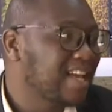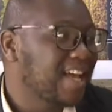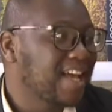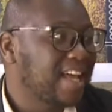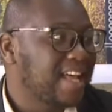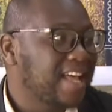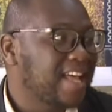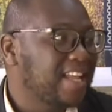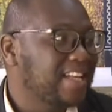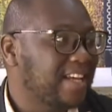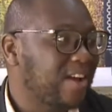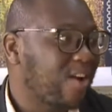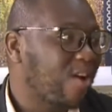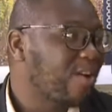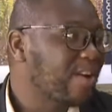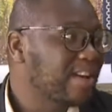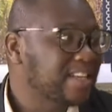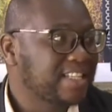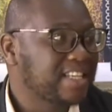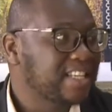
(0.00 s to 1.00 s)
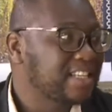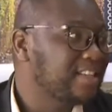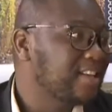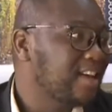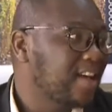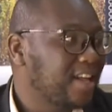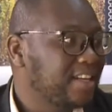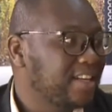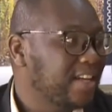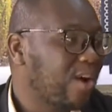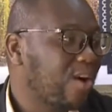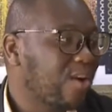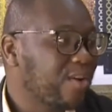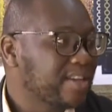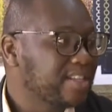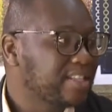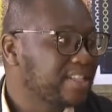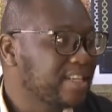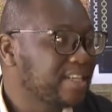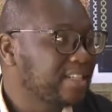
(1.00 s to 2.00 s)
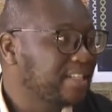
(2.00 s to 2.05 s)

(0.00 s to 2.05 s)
I know. The currency. I know. The Definitely currency know.